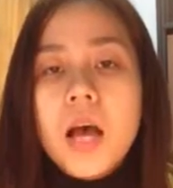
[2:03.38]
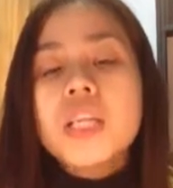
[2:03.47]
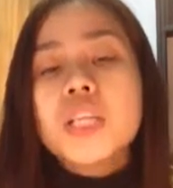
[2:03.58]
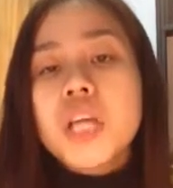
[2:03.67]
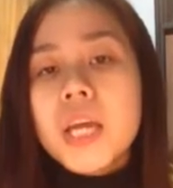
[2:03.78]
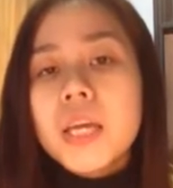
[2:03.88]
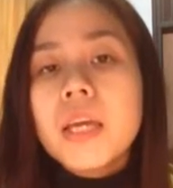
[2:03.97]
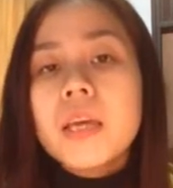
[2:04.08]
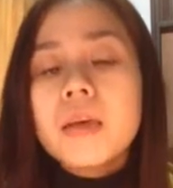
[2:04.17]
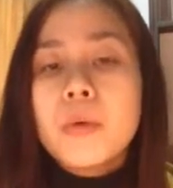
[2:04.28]

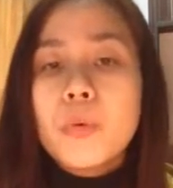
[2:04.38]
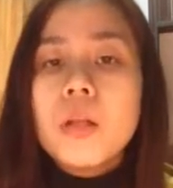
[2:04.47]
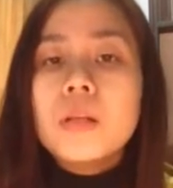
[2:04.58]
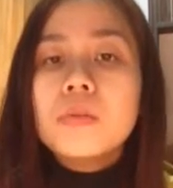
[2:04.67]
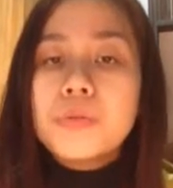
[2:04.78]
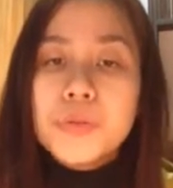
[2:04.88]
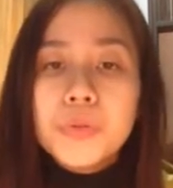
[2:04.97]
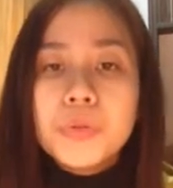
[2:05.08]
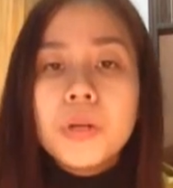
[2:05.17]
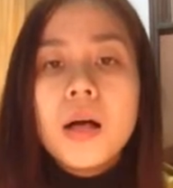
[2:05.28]
AJ will
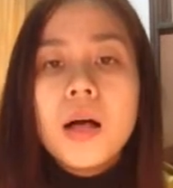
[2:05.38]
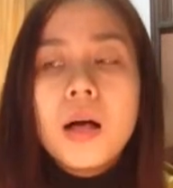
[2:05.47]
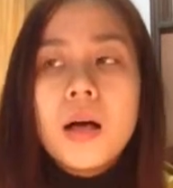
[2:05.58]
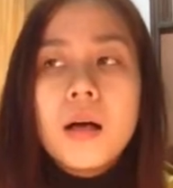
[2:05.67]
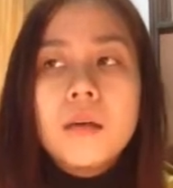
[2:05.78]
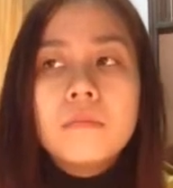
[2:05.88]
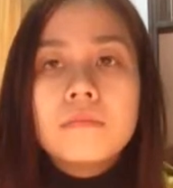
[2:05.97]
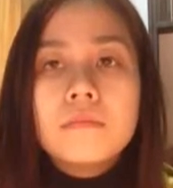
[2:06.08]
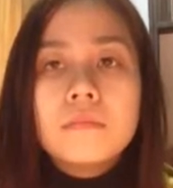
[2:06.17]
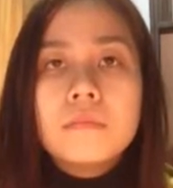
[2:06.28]
do
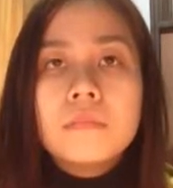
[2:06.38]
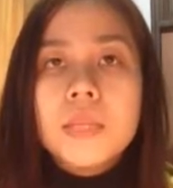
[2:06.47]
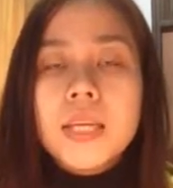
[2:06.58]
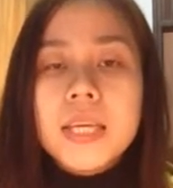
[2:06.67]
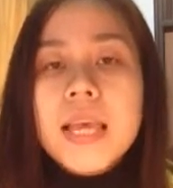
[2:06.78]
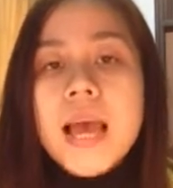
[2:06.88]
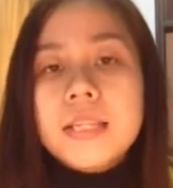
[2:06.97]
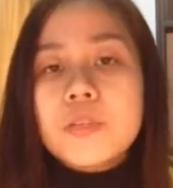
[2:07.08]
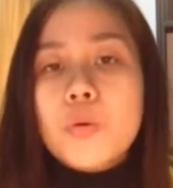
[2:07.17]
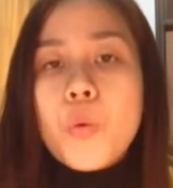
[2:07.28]

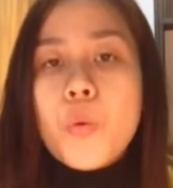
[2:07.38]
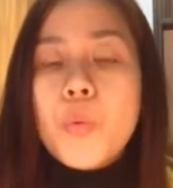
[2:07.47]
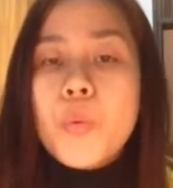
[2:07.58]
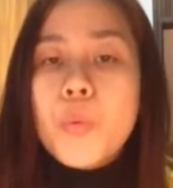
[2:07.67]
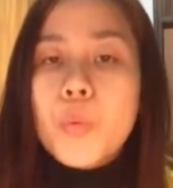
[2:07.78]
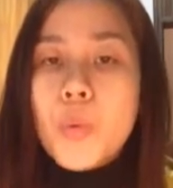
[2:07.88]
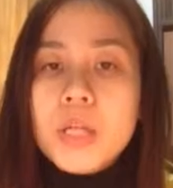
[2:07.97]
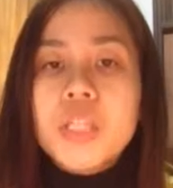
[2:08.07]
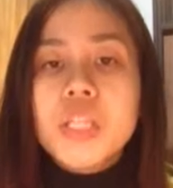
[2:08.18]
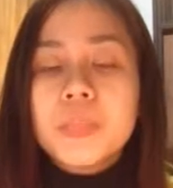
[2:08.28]
yes
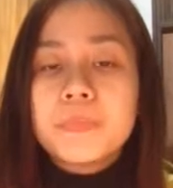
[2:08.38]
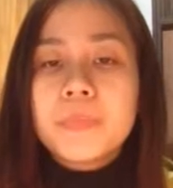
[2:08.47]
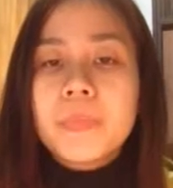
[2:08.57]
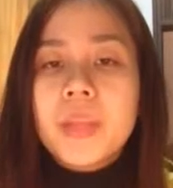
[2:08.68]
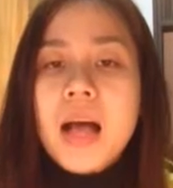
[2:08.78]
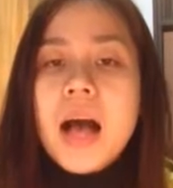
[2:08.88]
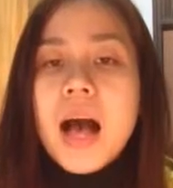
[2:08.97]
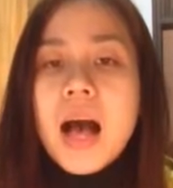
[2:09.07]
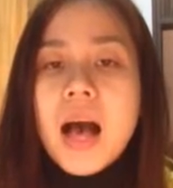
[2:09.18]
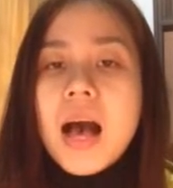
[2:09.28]
question.
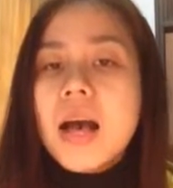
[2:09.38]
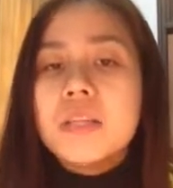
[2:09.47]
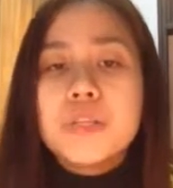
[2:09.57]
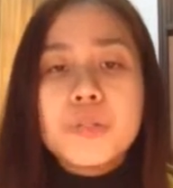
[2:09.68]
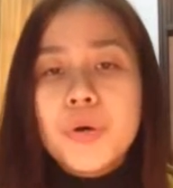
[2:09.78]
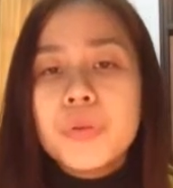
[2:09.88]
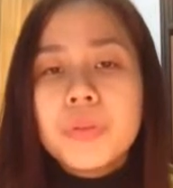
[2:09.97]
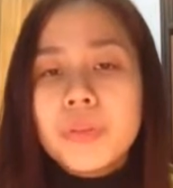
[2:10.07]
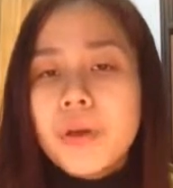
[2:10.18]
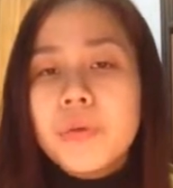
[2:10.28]
I
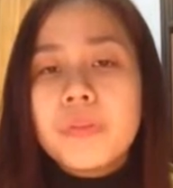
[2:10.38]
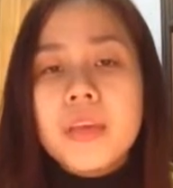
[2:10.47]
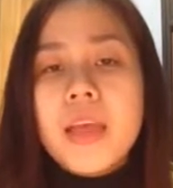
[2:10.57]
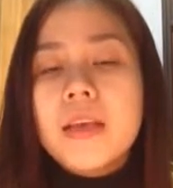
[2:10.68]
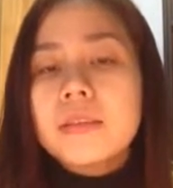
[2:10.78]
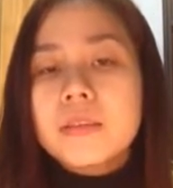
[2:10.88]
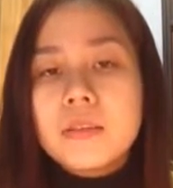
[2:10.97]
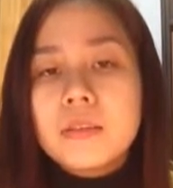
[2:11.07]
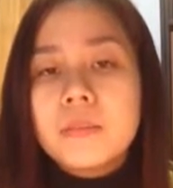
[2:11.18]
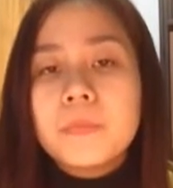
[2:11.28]
don't know the
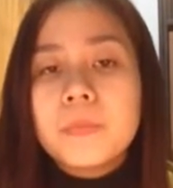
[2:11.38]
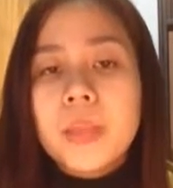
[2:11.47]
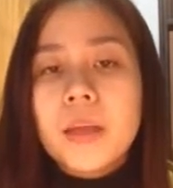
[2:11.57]
answer.